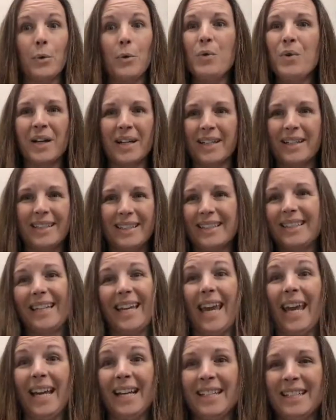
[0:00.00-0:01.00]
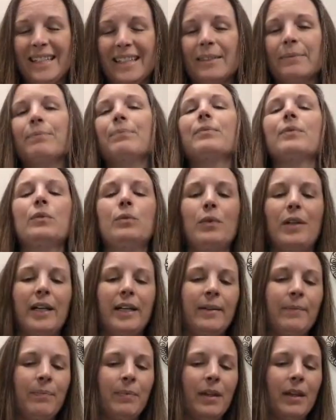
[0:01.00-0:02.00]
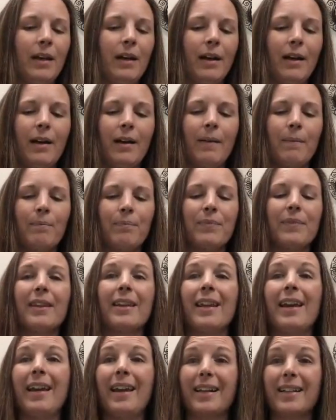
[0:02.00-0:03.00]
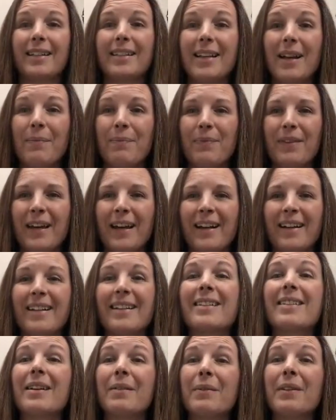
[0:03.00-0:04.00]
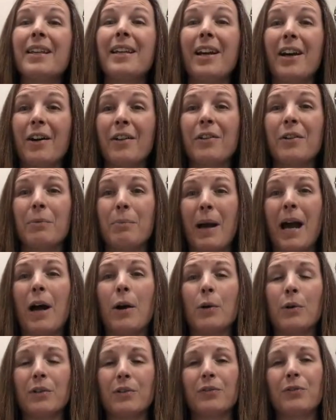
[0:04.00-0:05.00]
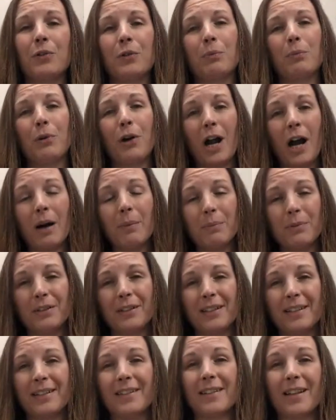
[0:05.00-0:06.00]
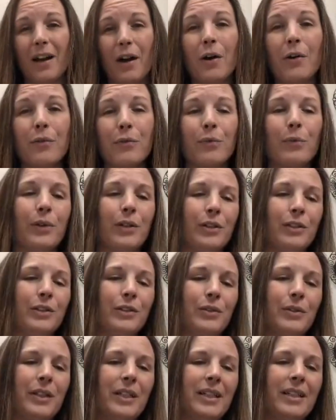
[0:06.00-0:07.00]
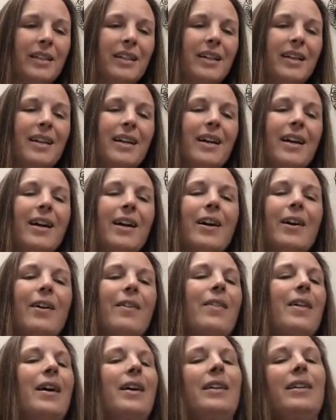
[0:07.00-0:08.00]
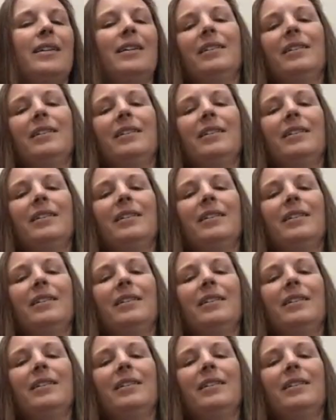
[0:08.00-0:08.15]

ooh, candy, right? Except that some of the other powerful properties of wintergreen are that